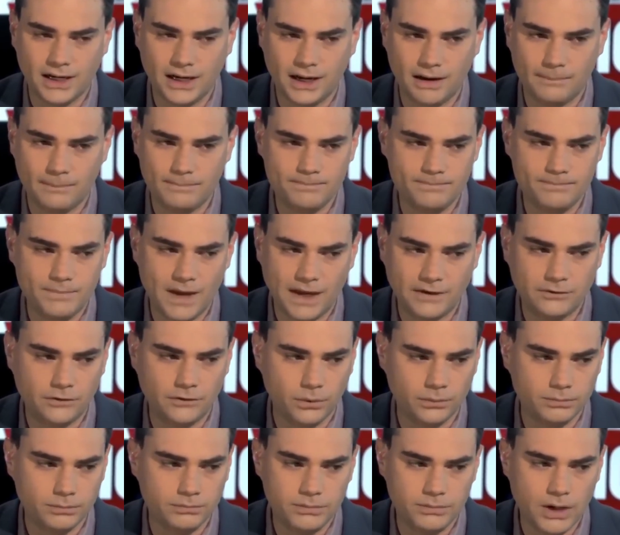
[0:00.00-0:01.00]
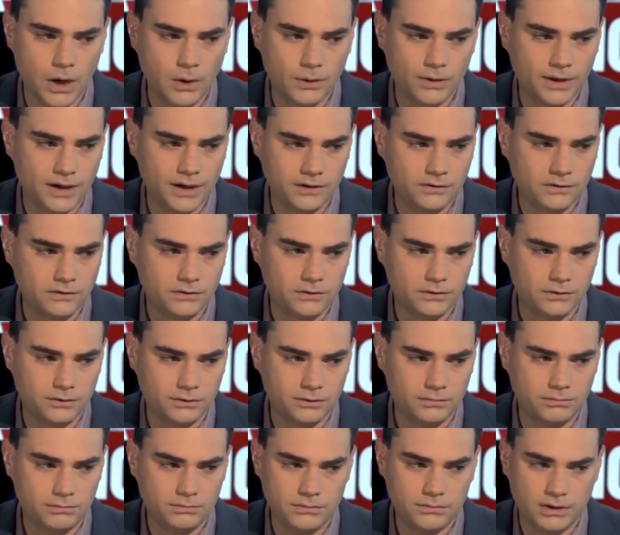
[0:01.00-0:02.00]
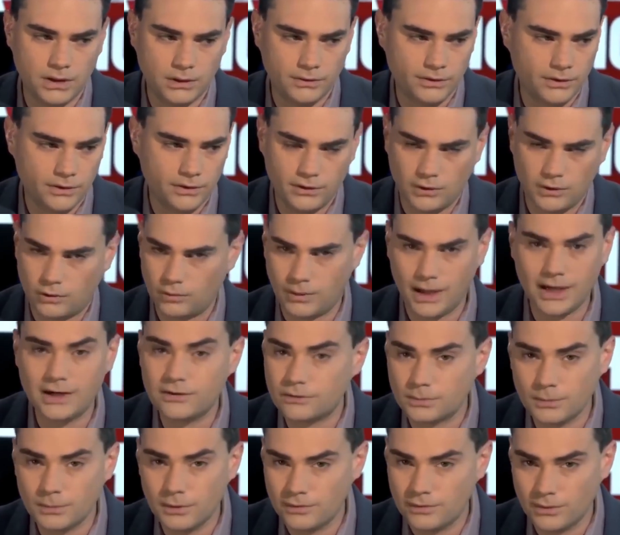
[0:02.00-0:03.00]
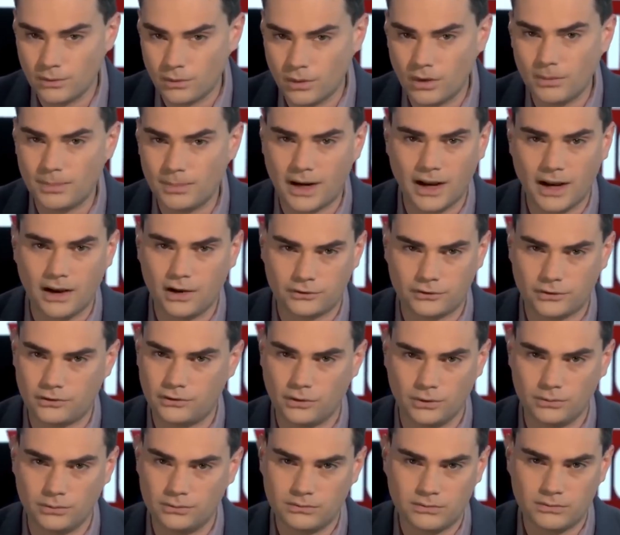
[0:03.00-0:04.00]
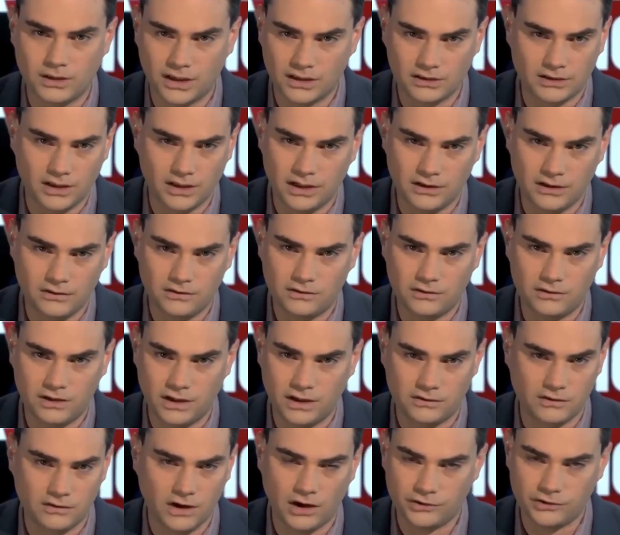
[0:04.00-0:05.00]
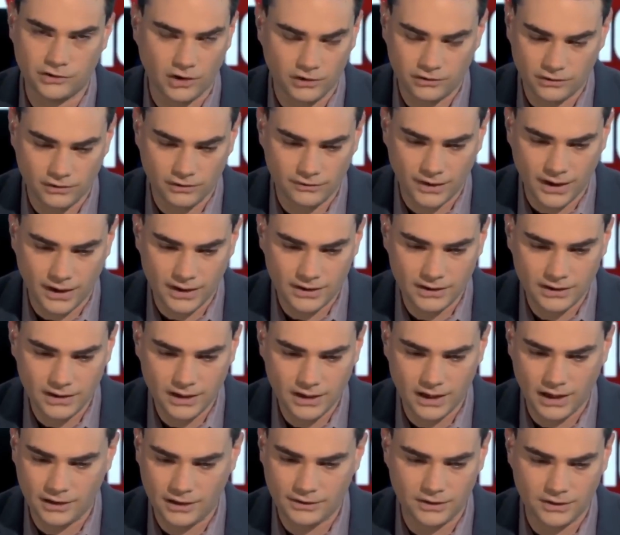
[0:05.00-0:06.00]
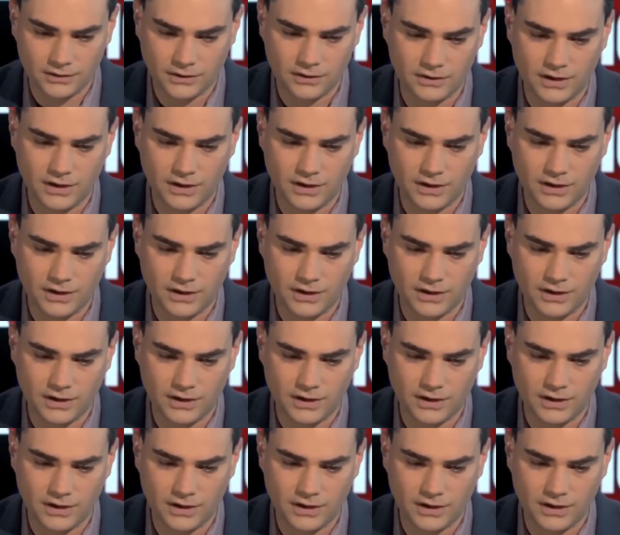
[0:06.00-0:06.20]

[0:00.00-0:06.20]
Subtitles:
I don't know that it's the greatest move in the world, but I also don't think that it's unjustified.